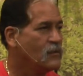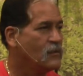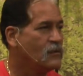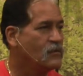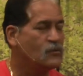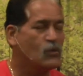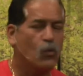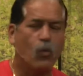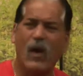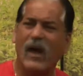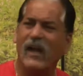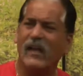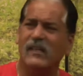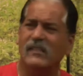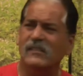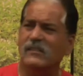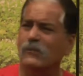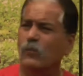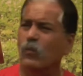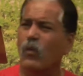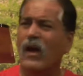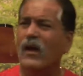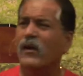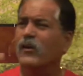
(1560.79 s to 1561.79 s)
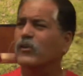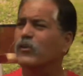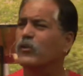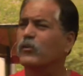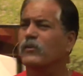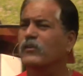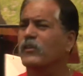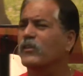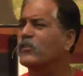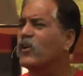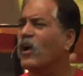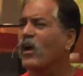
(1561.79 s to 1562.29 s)
So, why, why are
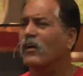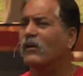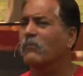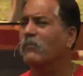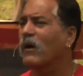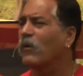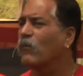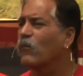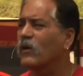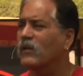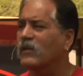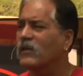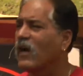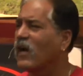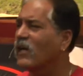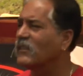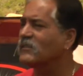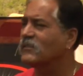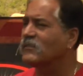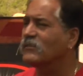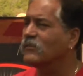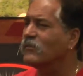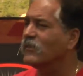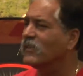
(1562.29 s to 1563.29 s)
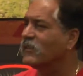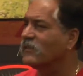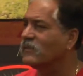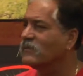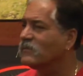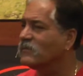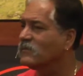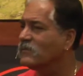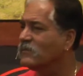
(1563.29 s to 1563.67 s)
you in the dark about what God's doing?